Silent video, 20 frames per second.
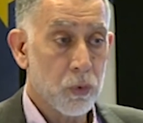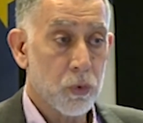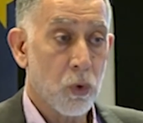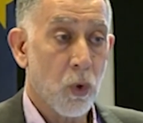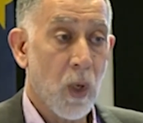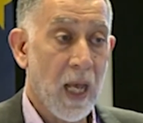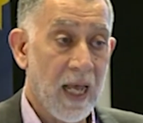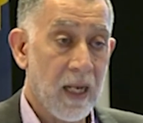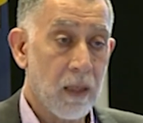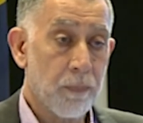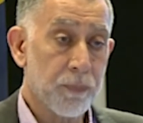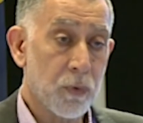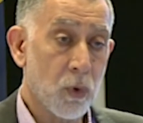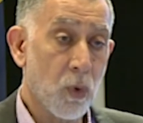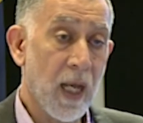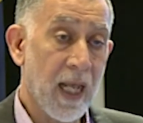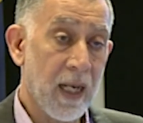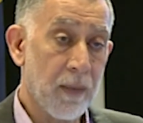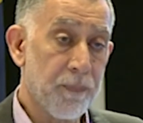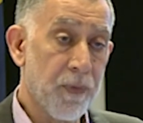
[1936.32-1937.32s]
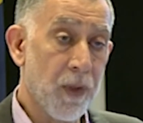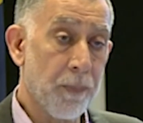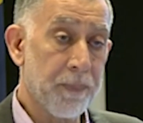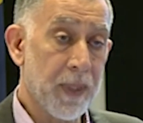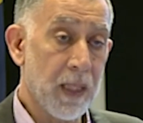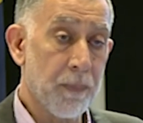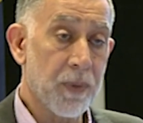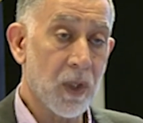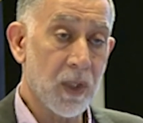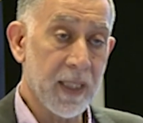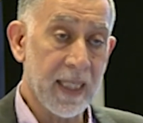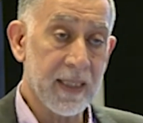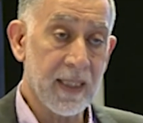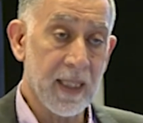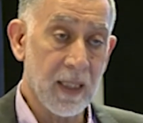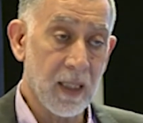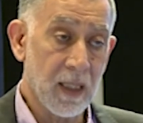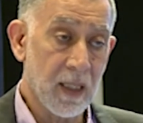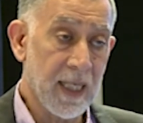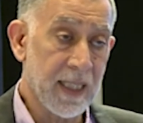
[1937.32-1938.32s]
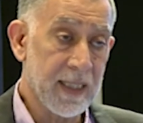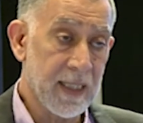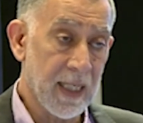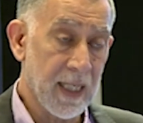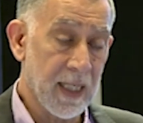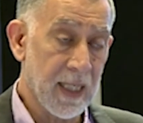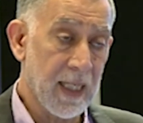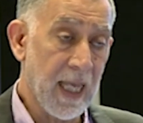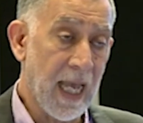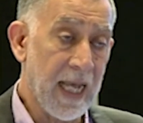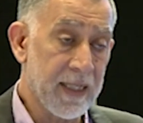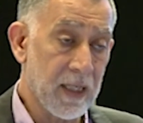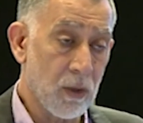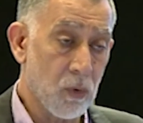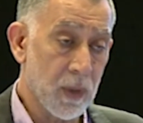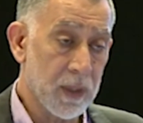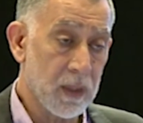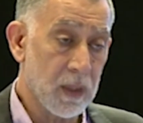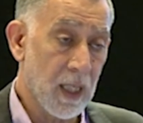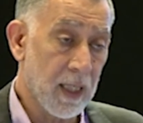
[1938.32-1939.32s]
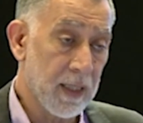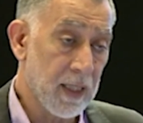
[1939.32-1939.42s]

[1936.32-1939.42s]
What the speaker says: help the people getting adequate